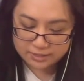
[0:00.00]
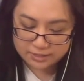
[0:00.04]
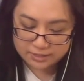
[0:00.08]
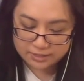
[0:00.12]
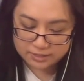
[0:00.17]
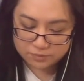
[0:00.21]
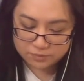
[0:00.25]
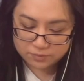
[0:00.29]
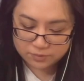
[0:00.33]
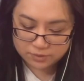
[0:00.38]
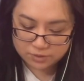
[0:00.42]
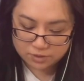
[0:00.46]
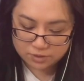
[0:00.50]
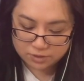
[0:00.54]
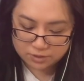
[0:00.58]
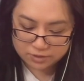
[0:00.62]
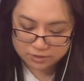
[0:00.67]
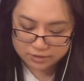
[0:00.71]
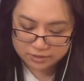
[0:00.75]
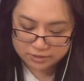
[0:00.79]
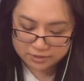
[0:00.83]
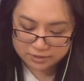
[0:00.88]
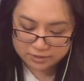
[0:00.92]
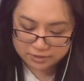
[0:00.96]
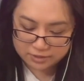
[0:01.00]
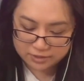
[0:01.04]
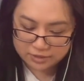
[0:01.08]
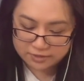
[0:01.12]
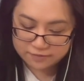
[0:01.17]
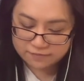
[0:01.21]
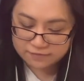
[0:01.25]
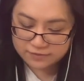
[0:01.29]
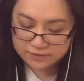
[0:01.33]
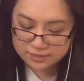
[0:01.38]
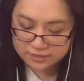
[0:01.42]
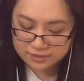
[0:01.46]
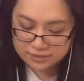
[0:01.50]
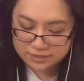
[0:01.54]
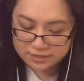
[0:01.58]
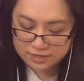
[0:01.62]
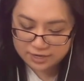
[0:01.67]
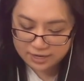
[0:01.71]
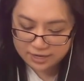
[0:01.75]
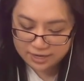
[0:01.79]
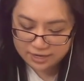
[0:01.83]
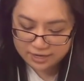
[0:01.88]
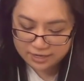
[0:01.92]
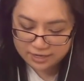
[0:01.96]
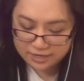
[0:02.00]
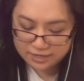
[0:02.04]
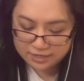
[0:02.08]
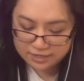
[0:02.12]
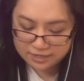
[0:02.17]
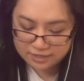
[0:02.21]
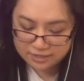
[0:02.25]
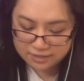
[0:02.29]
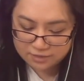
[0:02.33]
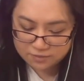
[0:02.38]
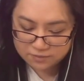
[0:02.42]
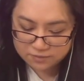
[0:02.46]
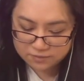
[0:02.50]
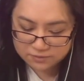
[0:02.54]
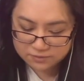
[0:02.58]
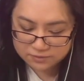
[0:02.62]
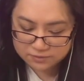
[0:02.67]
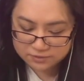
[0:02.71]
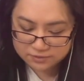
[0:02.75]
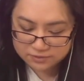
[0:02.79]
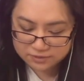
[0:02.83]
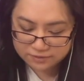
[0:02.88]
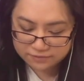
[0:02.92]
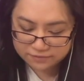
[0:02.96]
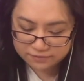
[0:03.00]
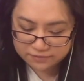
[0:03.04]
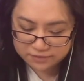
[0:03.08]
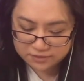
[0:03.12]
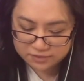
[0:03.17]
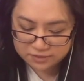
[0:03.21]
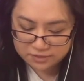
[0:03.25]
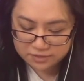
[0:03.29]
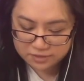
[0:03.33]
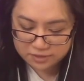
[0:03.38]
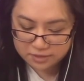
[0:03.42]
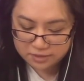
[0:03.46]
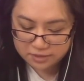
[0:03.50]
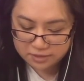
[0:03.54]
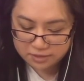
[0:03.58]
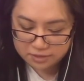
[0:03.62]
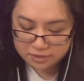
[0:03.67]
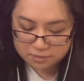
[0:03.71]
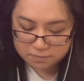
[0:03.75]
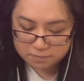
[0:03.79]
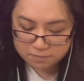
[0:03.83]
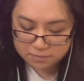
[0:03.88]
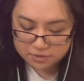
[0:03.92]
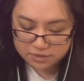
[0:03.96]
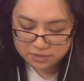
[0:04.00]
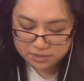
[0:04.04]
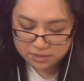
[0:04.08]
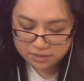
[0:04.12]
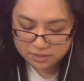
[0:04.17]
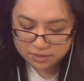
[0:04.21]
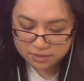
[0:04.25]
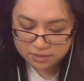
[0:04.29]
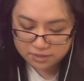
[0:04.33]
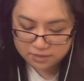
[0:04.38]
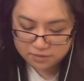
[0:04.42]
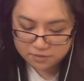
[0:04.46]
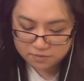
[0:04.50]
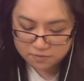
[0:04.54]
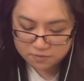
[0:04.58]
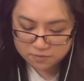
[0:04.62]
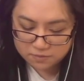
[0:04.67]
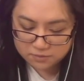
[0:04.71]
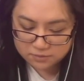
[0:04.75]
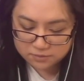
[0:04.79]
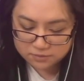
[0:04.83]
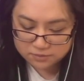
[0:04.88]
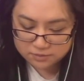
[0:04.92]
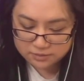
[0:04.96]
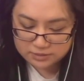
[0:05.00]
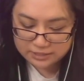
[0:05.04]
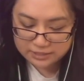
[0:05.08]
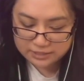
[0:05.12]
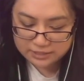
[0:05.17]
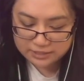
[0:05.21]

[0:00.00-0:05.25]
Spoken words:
we'll call it given A equals 7, B equals 10,